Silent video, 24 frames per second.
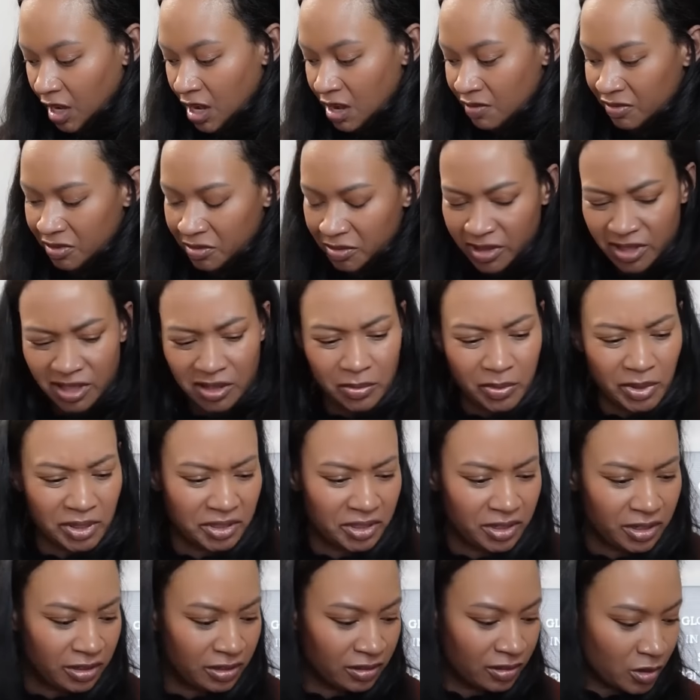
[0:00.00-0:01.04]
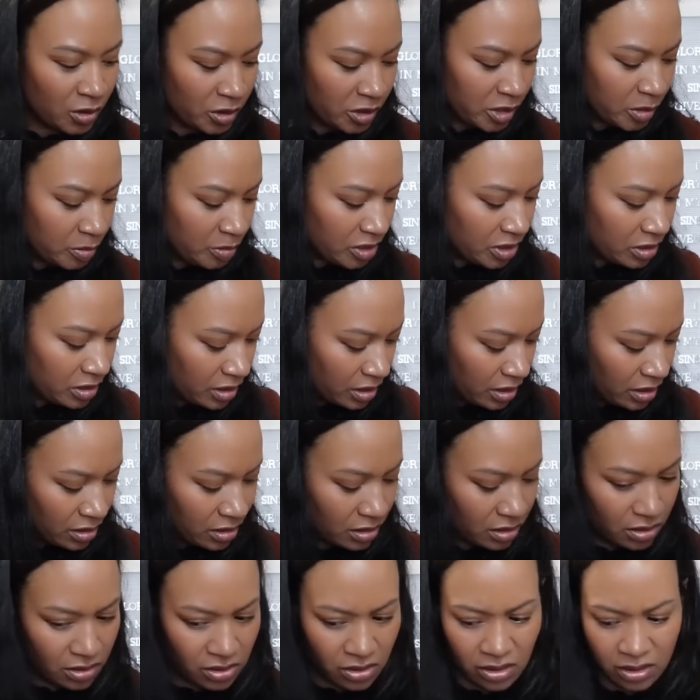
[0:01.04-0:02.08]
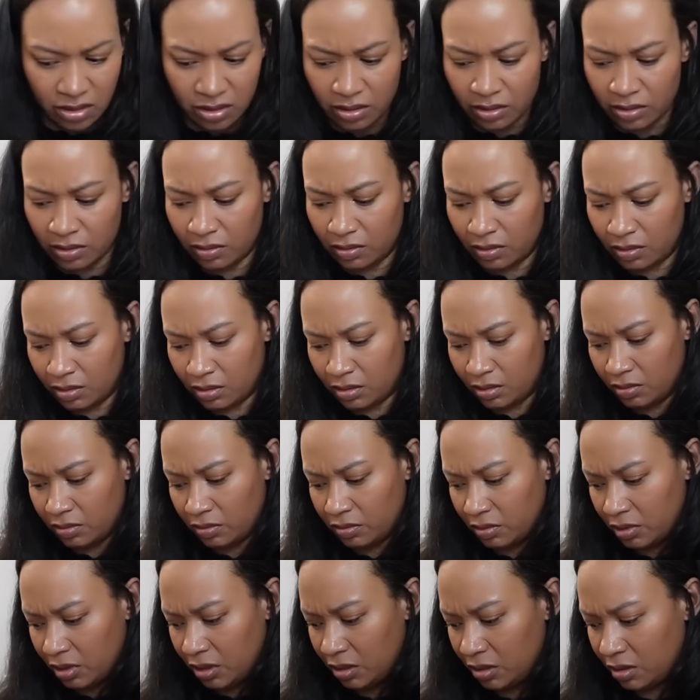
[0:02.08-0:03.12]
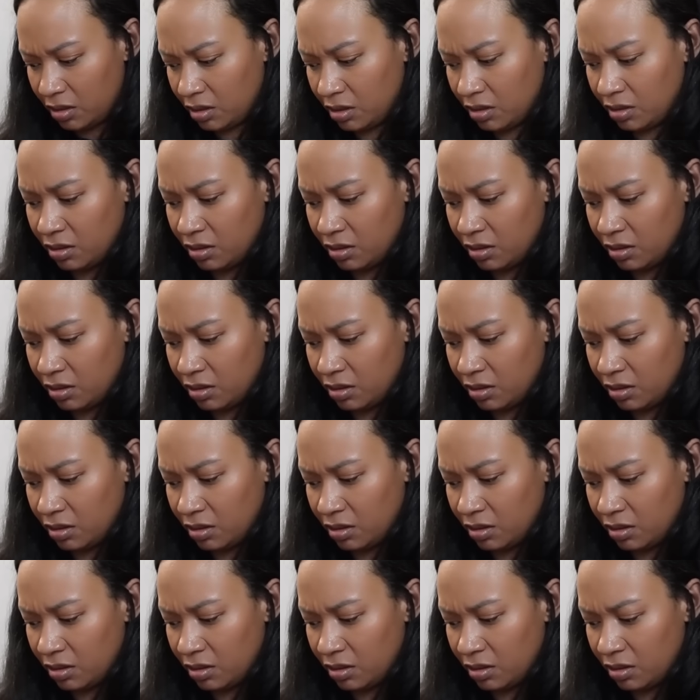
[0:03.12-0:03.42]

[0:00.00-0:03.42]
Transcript: haven't really worked on Christmas things this year, I think.